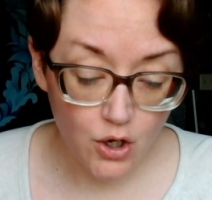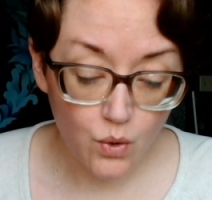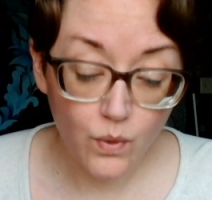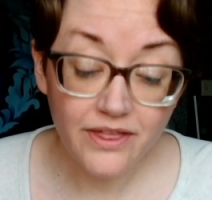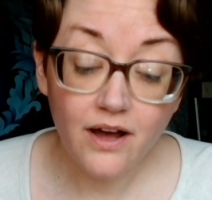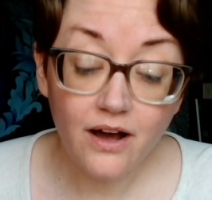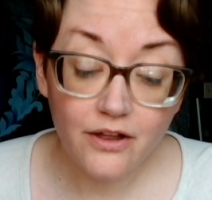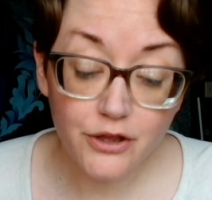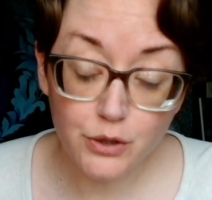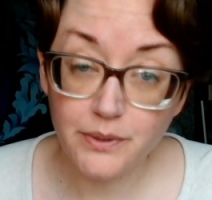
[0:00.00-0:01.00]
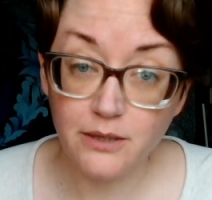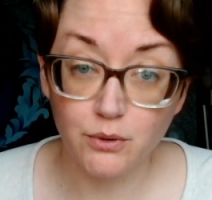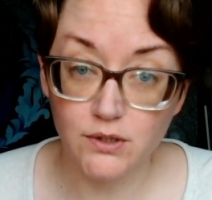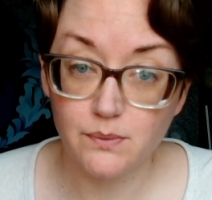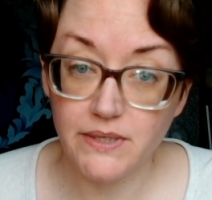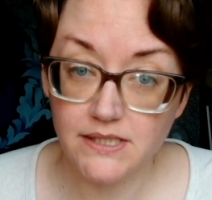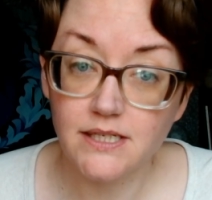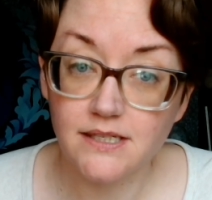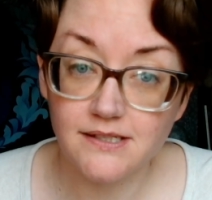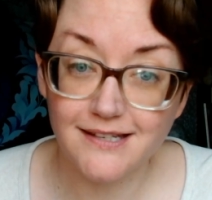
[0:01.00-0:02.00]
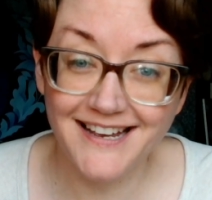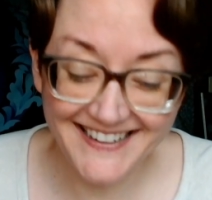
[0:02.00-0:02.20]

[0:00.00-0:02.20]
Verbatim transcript: with other people's business.